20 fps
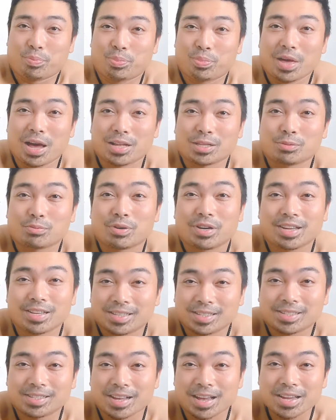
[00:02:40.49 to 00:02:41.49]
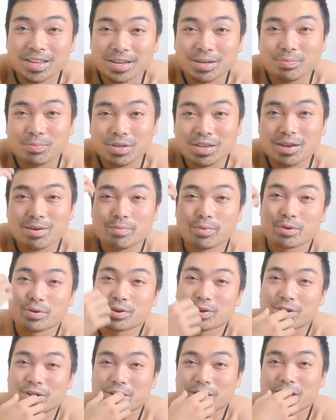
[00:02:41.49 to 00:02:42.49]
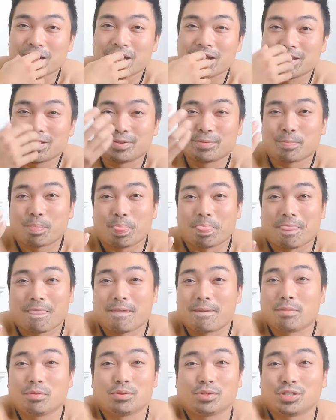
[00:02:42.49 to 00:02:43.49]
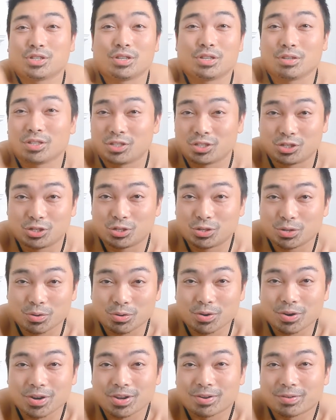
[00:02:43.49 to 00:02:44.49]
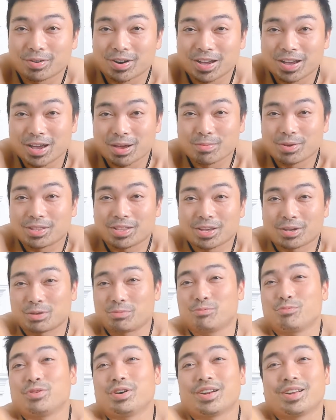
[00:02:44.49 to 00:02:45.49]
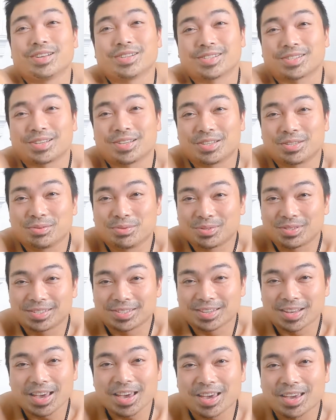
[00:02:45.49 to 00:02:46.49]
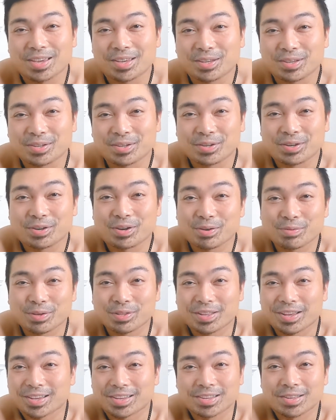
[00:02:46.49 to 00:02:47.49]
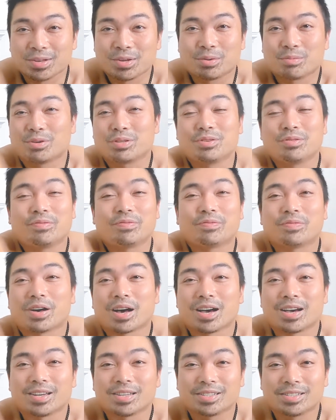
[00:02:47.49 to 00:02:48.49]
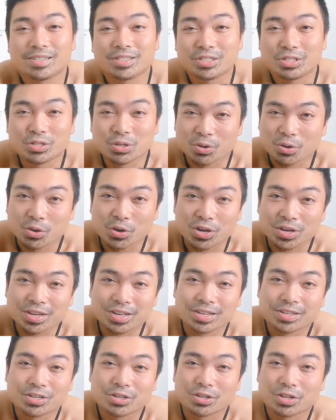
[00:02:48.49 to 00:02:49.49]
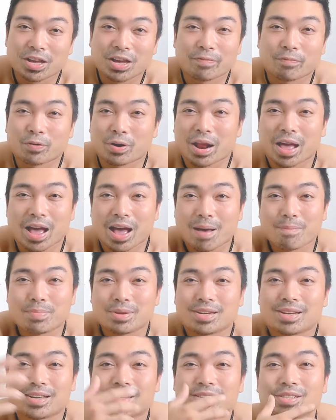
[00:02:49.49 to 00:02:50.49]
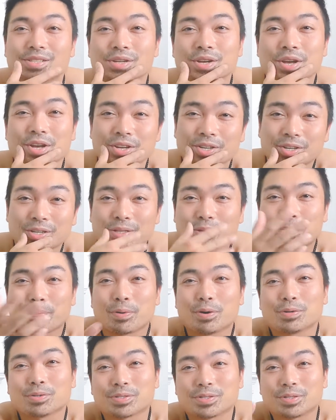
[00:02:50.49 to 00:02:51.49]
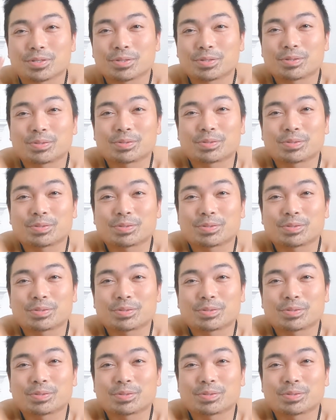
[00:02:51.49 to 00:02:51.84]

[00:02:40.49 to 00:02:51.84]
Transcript: that's what excited me about her, and it was it's joy, right? I mean, like, what else could you say? You know, I mean, like, when you find joy in your life or happiness, you're supposed to